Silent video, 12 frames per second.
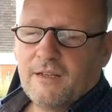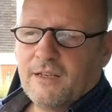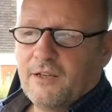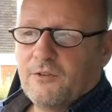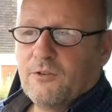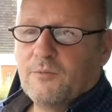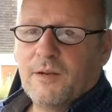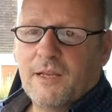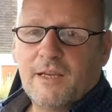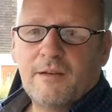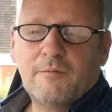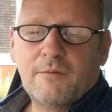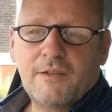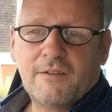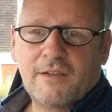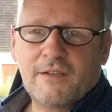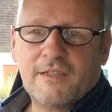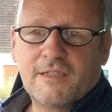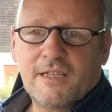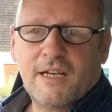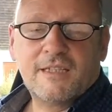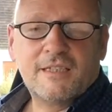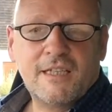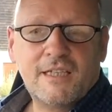Now normally when you've done this
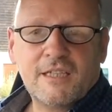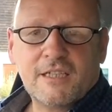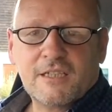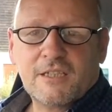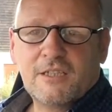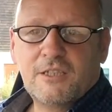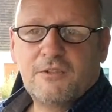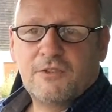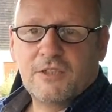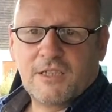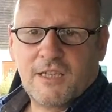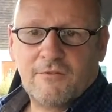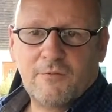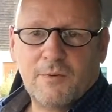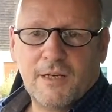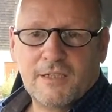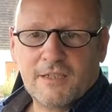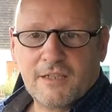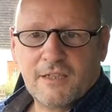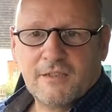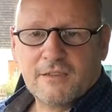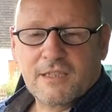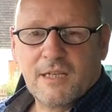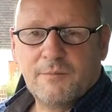at a T-junction, you've just given way to the
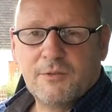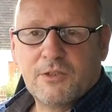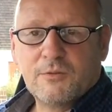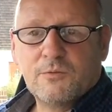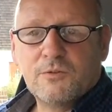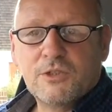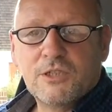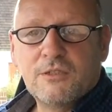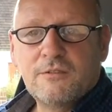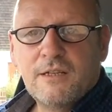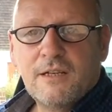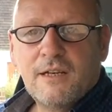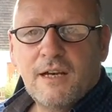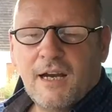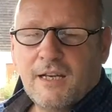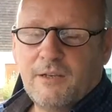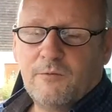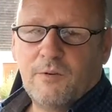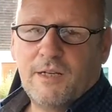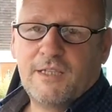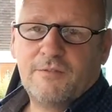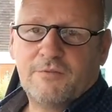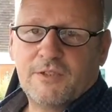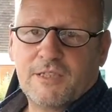cars coming towards you and you've
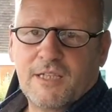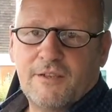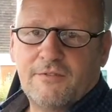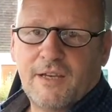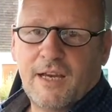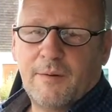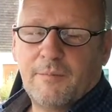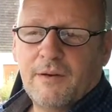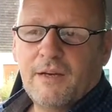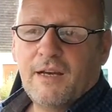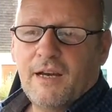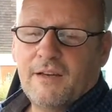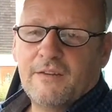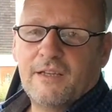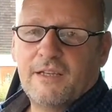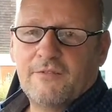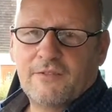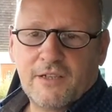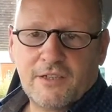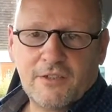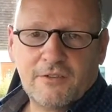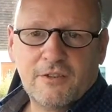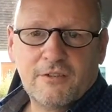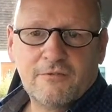waited for a safe gap, and then you've done
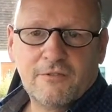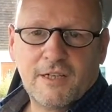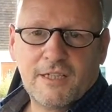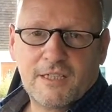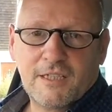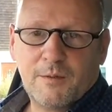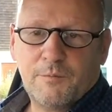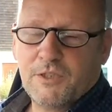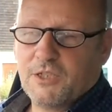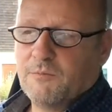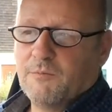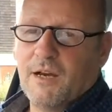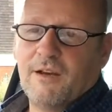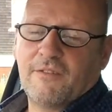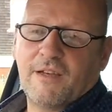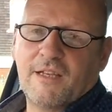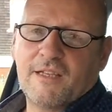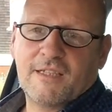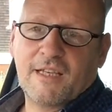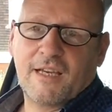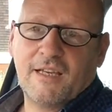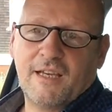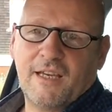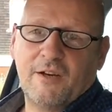your right turn, which you may have done in
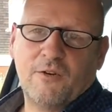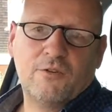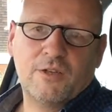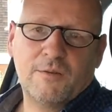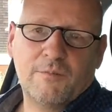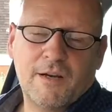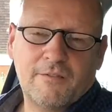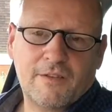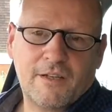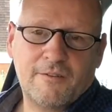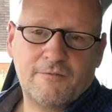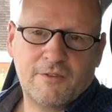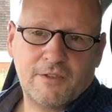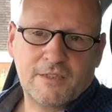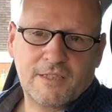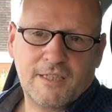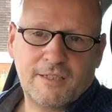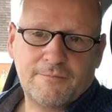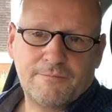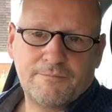second gear or you may have done in first gear.